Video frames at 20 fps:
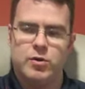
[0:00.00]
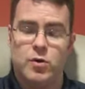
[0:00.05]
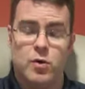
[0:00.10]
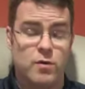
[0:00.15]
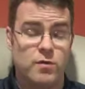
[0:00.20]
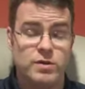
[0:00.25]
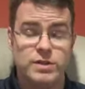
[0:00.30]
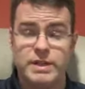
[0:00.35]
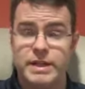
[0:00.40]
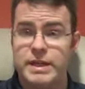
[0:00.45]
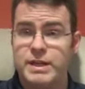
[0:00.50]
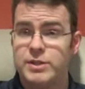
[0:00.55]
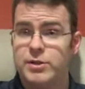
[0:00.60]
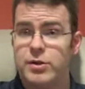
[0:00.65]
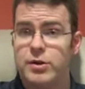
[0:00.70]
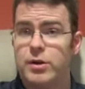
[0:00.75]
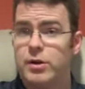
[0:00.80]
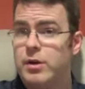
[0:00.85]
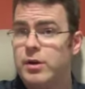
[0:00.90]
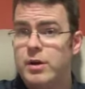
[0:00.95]
overseas,
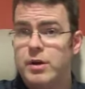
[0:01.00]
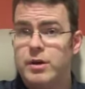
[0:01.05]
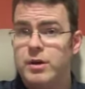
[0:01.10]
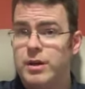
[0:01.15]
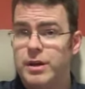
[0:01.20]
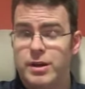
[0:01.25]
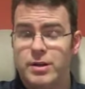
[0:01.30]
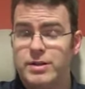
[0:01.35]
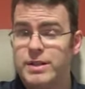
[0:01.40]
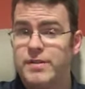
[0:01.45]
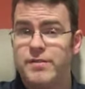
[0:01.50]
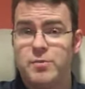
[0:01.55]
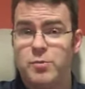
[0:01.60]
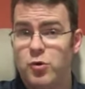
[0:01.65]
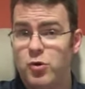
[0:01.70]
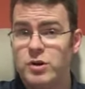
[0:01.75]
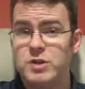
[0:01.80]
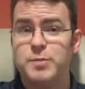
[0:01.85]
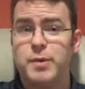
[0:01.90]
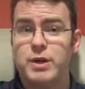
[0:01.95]
or you know, it's even
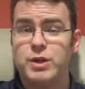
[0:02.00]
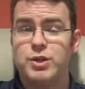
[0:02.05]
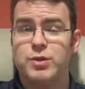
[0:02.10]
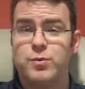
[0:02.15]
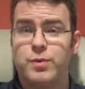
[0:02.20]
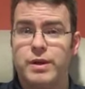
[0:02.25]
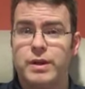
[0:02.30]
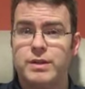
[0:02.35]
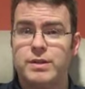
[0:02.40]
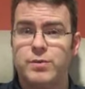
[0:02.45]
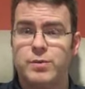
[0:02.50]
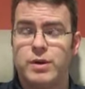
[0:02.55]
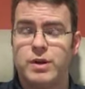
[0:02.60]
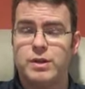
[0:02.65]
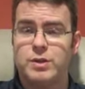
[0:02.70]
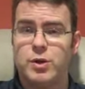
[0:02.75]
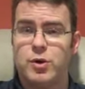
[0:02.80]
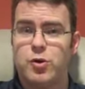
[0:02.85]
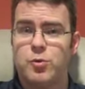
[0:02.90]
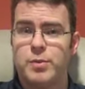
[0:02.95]
more special when it's when
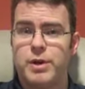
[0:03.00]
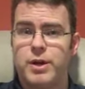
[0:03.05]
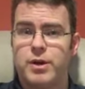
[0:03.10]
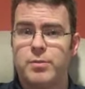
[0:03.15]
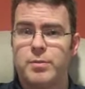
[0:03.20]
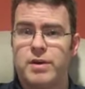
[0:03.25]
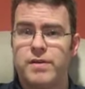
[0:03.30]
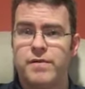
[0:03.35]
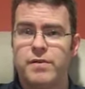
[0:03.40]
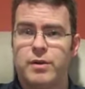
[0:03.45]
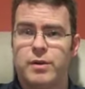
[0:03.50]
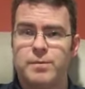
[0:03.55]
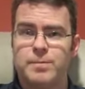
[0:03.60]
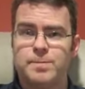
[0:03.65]
it's home here in Buffalo.